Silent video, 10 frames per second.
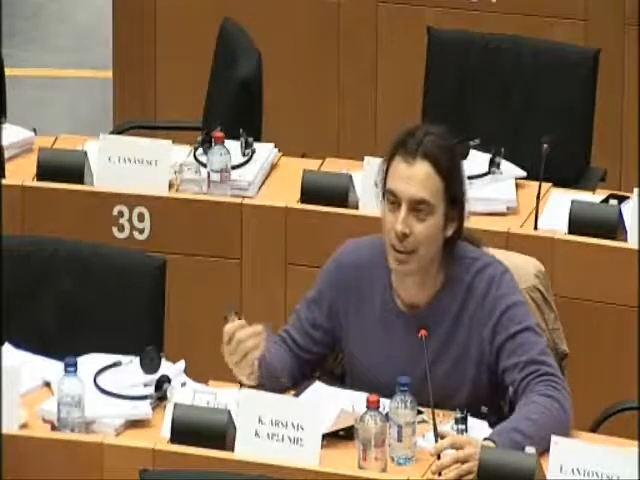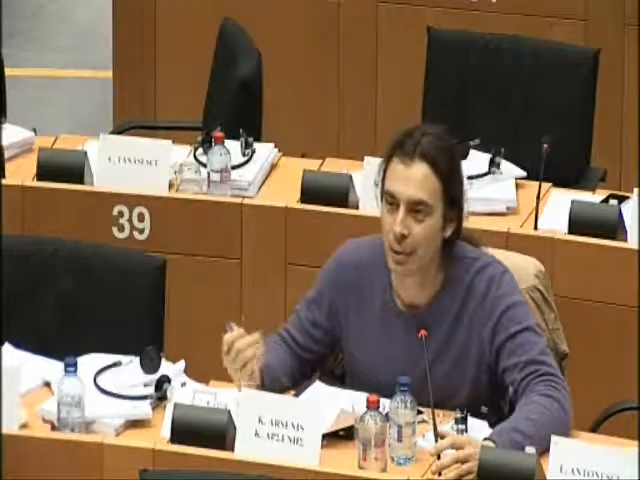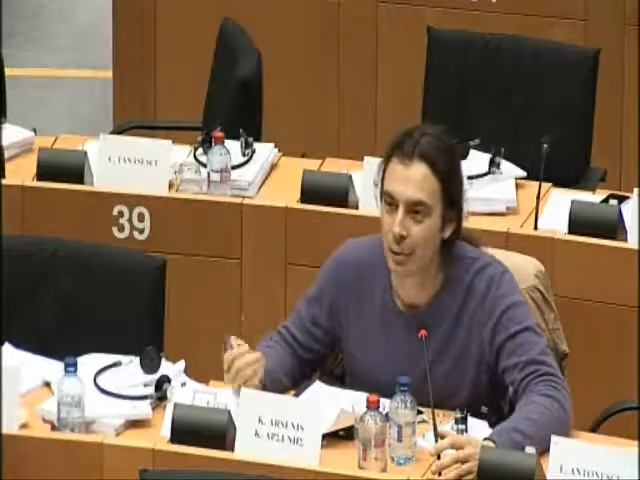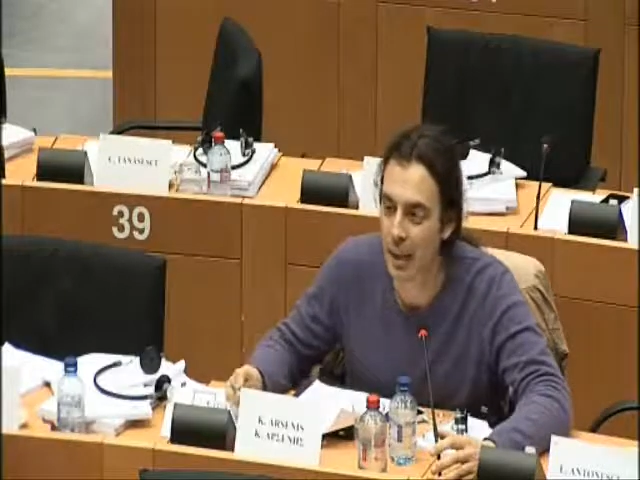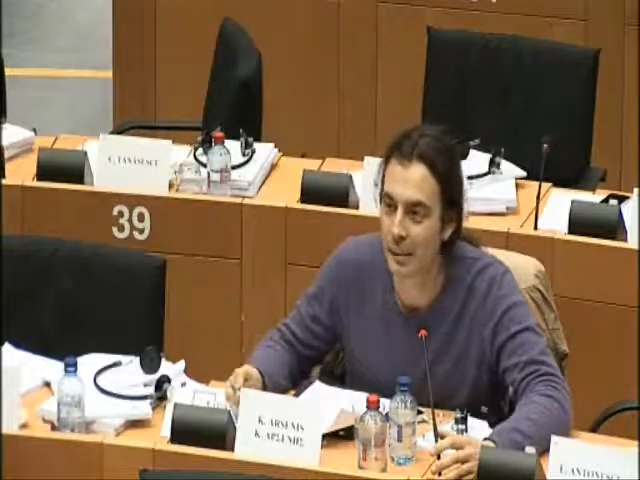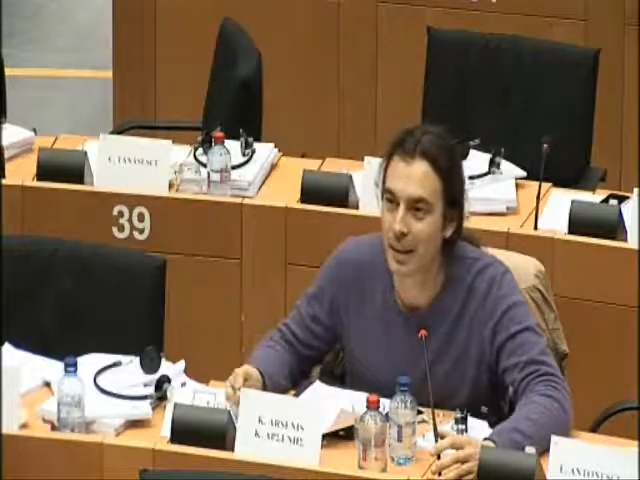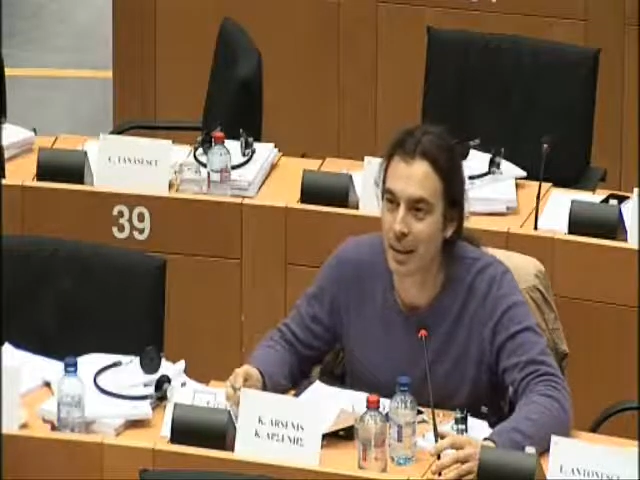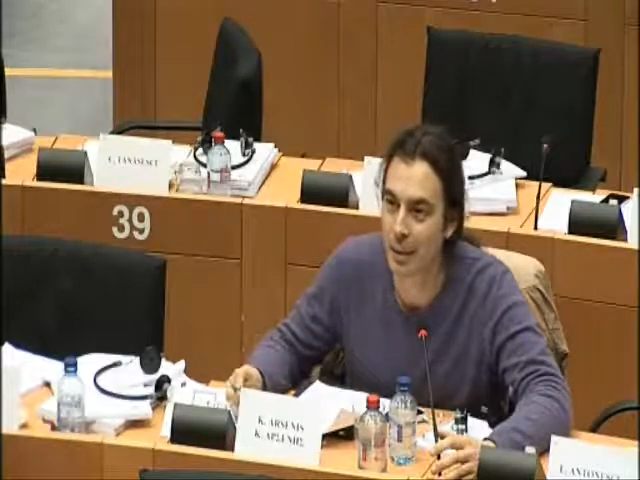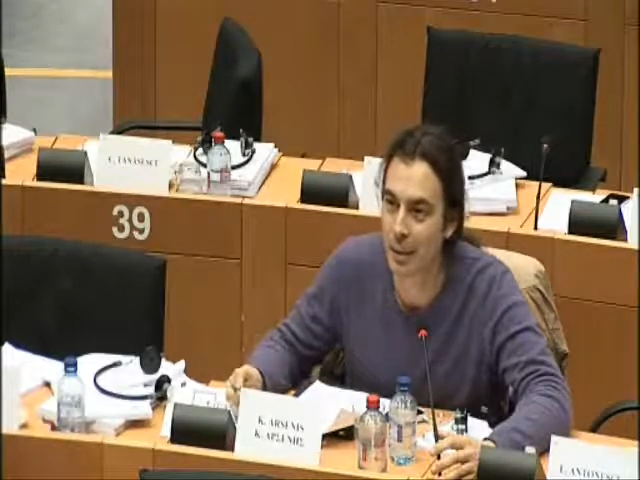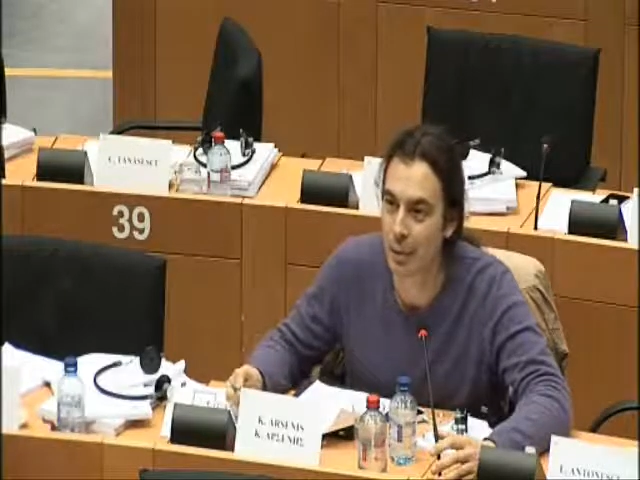We have
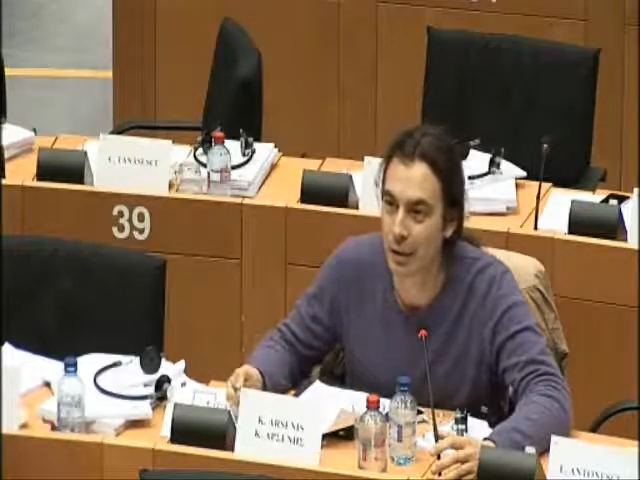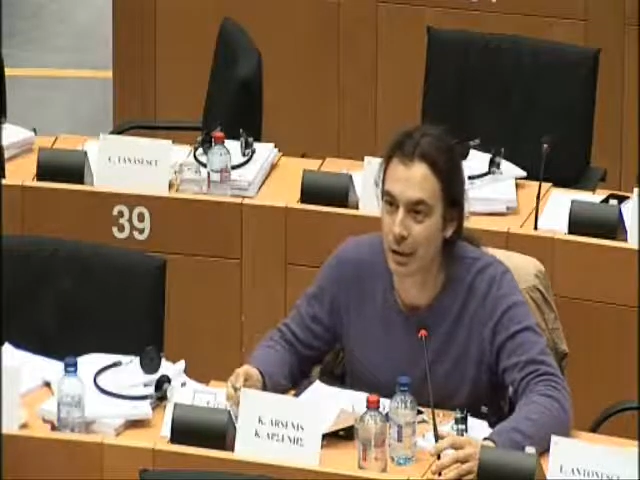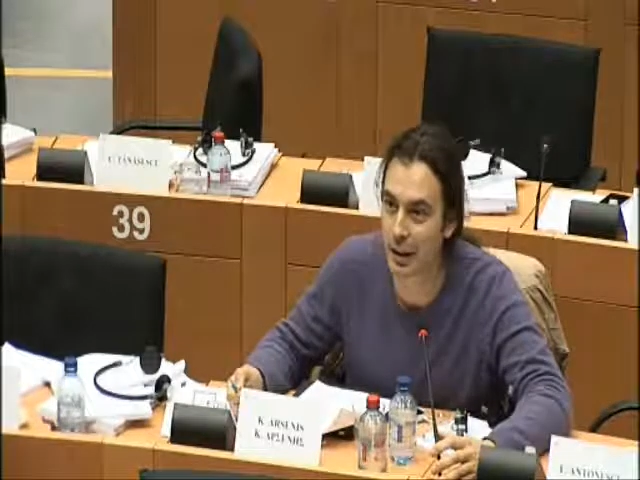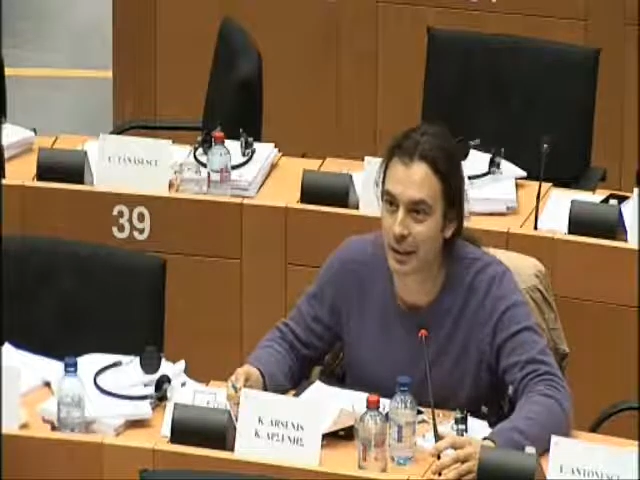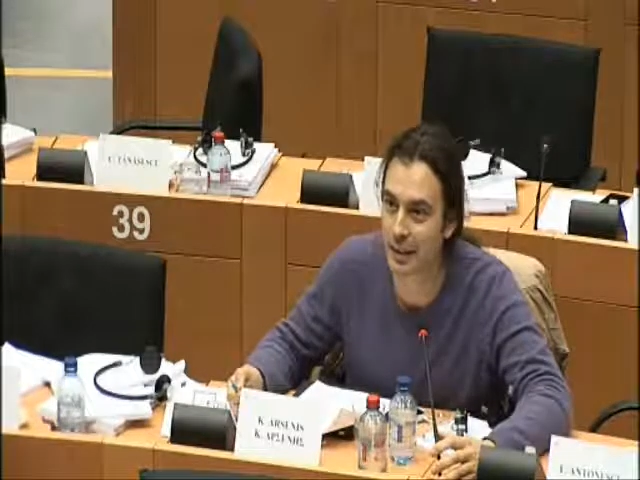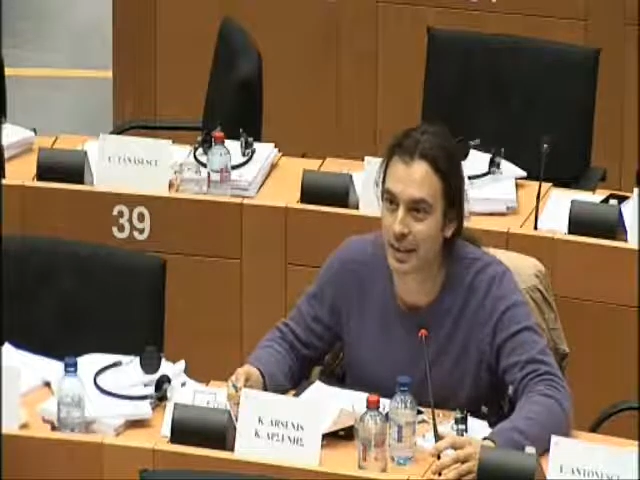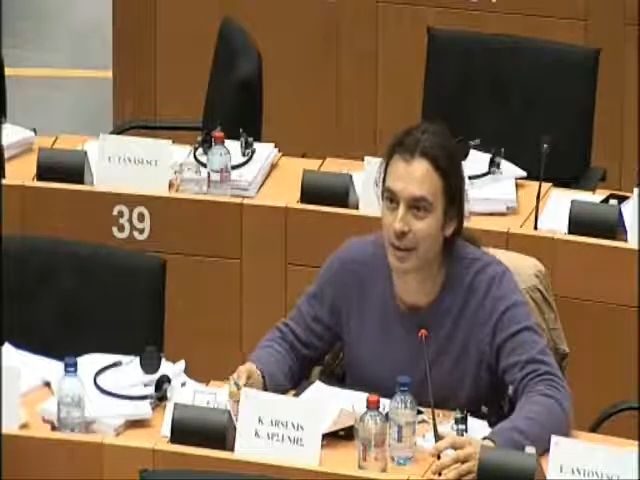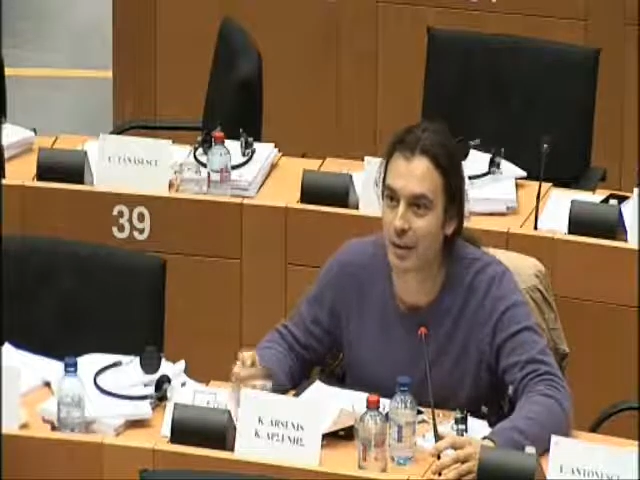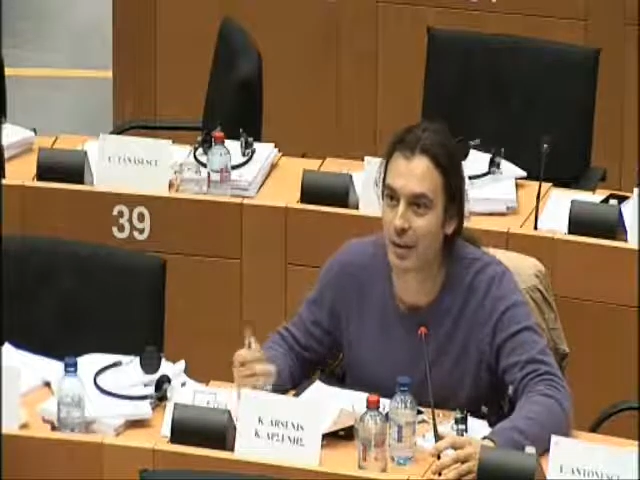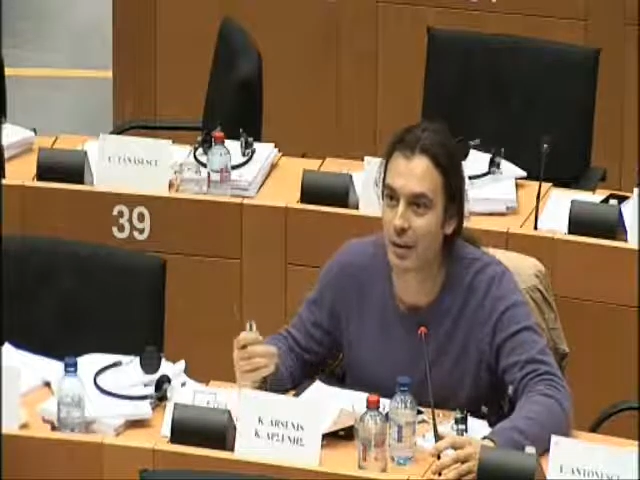the early warnings.